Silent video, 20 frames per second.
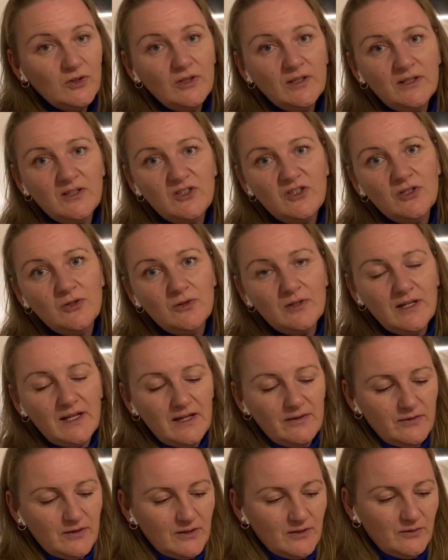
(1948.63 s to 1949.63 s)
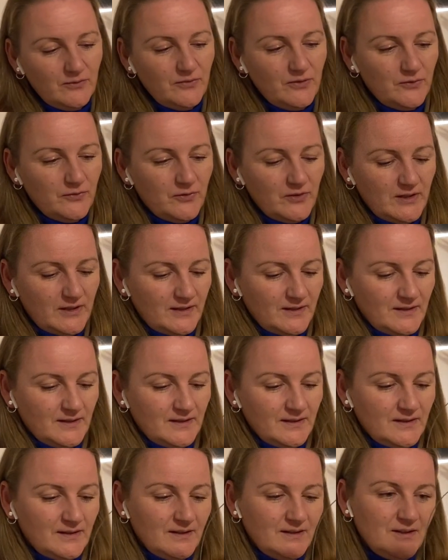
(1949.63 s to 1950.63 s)
she could have it for free.
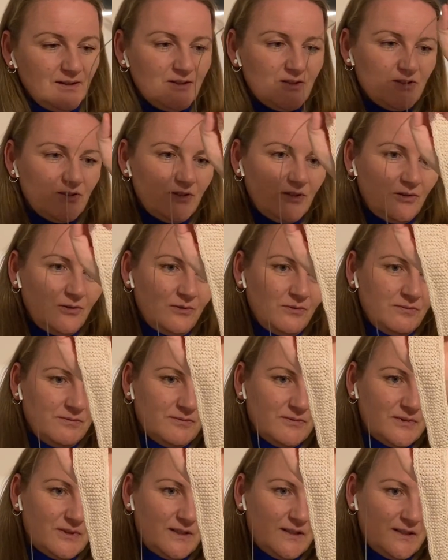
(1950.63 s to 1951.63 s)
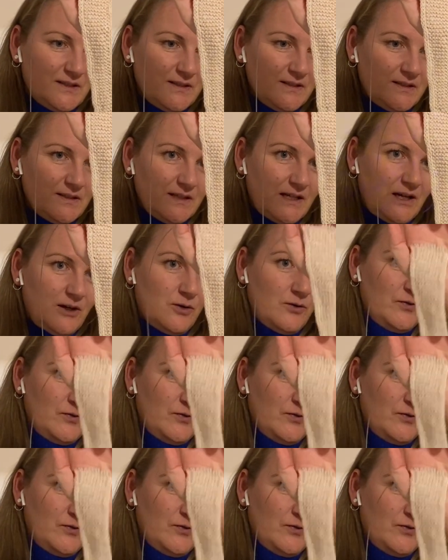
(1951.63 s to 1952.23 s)
So this is how